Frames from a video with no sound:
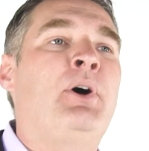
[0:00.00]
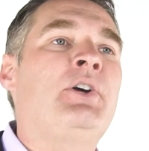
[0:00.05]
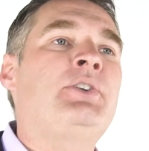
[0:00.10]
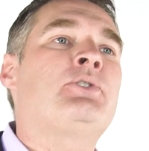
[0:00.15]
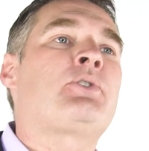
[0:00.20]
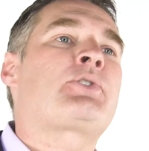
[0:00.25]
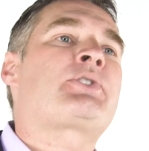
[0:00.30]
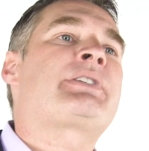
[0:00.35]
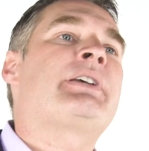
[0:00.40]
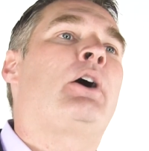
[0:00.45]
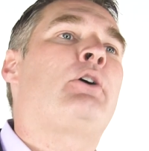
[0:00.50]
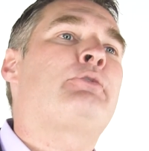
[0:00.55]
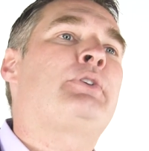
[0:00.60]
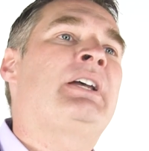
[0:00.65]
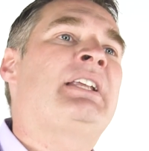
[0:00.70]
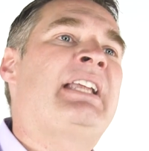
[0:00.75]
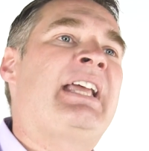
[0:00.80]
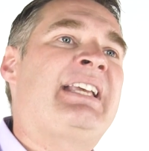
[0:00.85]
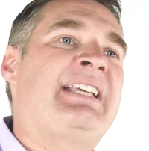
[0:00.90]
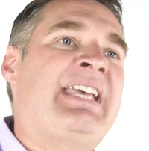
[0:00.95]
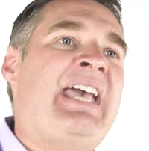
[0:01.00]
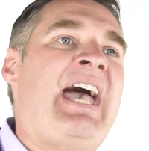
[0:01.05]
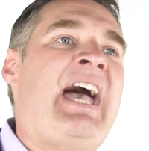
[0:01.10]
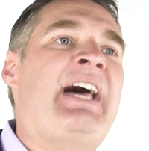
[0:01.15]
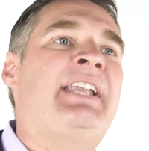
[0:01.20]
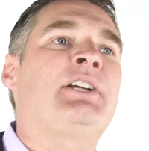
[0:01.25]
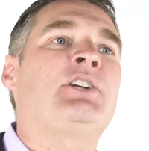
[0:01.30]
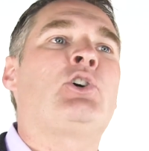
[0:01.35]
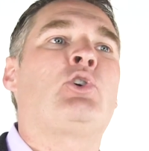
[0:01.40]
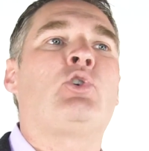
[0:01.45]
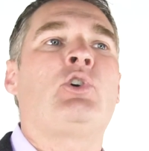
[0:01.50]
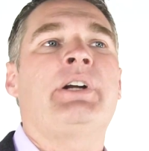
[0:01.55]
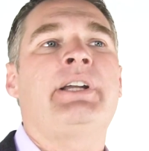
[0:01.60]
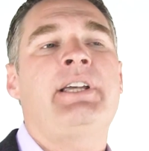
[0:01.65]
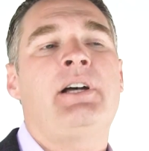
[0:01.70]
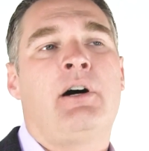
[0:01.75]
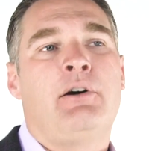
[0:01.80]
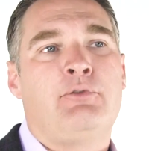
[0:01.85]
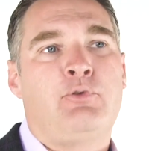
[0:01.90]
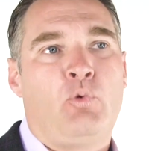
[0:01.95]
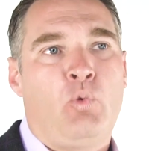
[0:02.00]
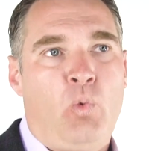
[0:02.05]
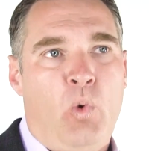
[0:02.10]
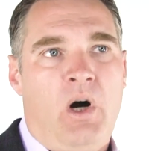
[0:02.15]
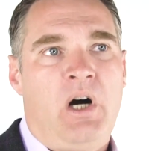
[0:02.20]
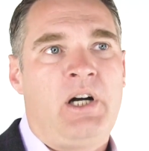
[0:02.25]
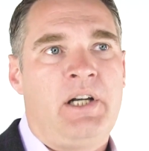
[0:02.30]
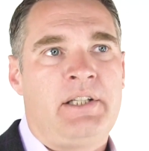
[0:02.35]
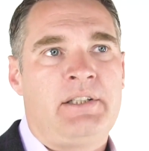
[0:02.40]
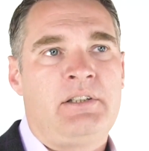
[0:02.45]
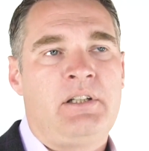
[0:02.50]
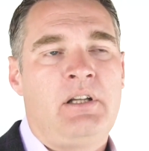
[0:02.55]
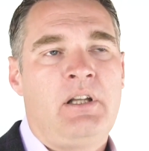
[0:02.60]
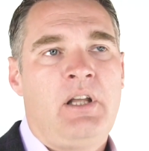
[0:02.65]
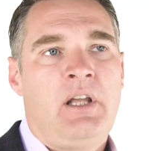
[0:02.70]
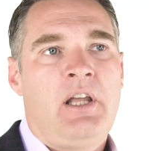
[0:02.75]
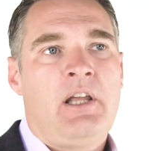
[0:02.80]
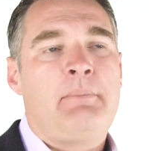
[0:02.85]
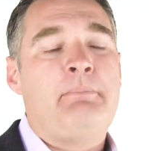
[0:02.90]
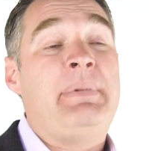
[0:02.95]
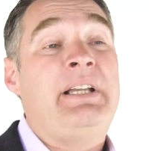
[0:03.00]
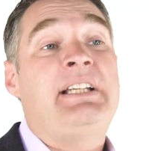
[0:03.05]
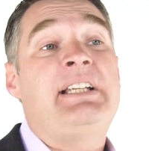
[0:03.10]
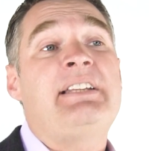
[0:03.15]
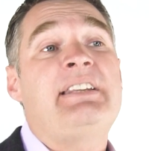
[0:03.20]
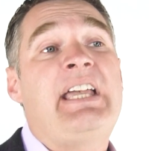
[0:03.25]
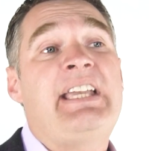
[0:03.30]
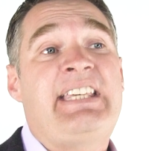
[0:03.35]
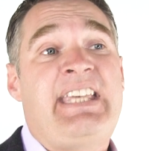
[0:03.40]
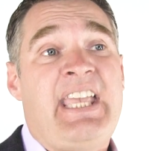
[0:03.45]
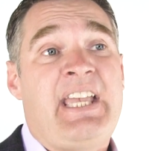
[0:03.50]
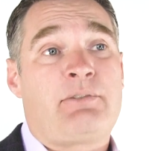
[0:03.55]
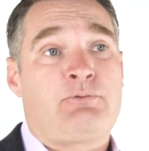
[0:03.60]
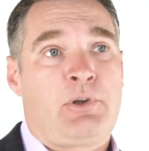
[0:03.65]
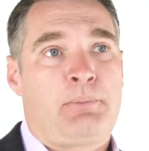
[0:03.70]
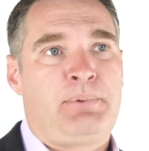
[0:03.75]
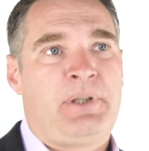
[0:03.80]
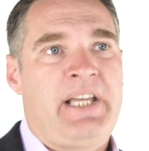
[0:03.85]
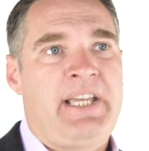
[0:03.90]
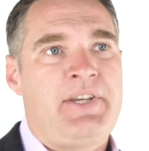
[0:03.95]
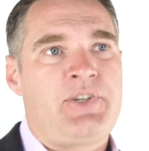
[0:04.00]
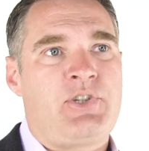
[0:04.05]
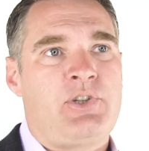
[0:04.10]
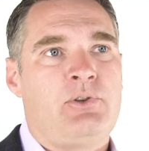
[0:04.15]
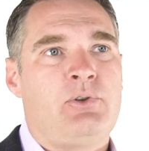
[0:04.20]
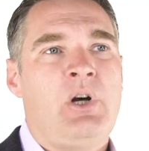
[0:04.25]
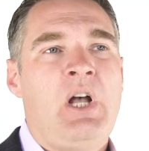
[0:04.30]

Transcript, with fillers: Put yourself in a category of one meaning they can't replace